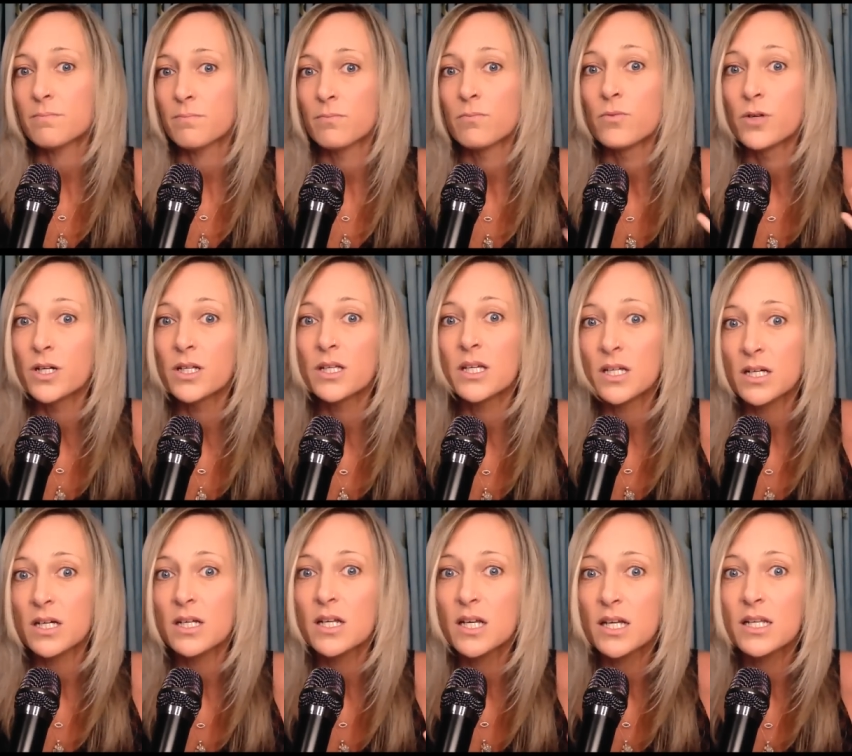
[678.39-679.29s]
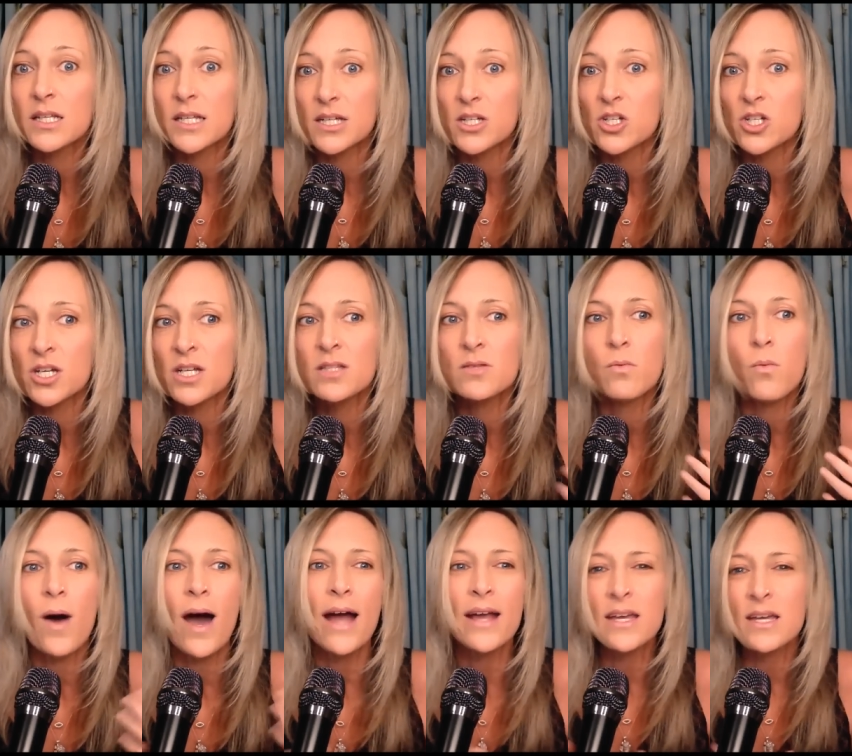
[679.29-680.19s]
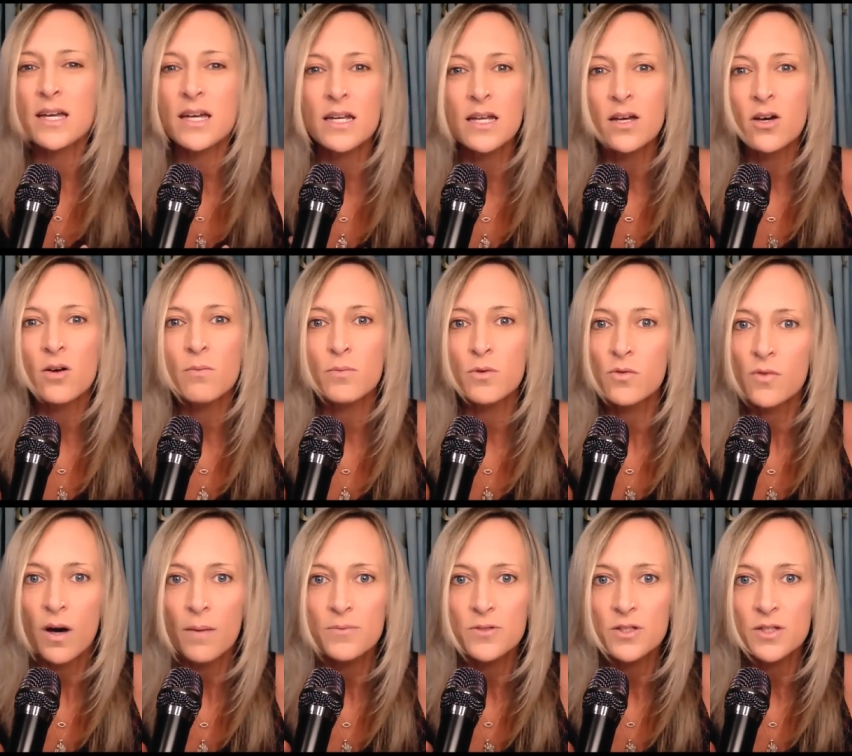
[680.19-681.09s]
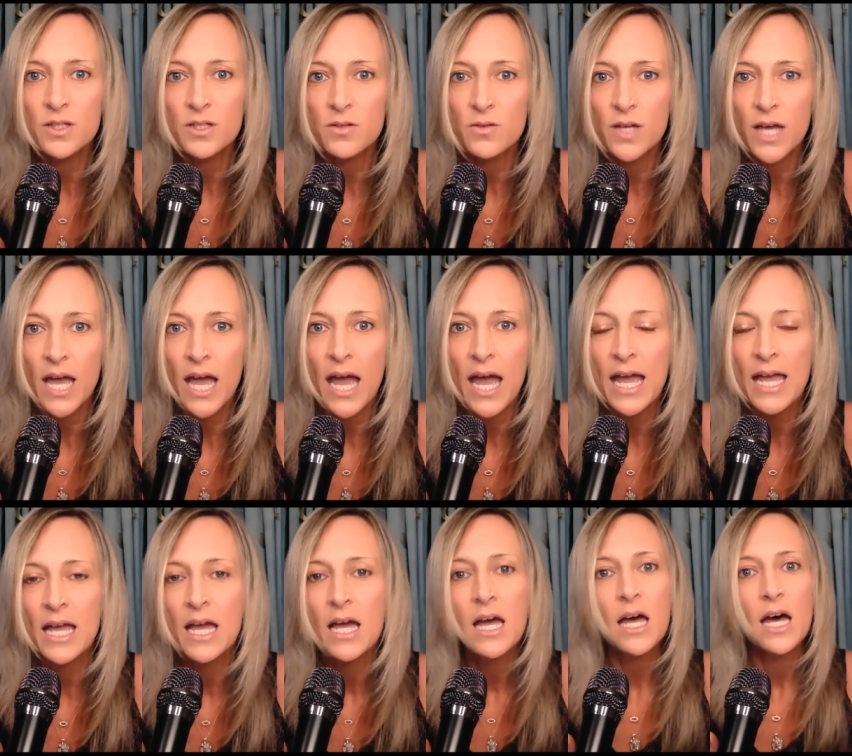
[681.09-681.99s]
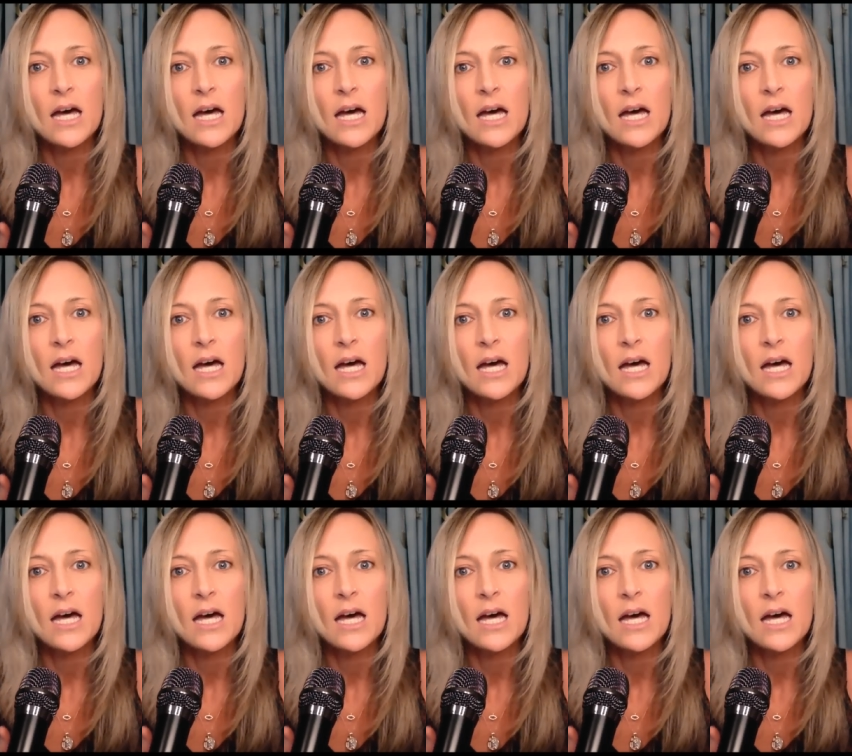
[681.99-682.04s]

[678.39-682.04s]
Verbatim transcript: really good conditions, why are you going to go move up to the UK,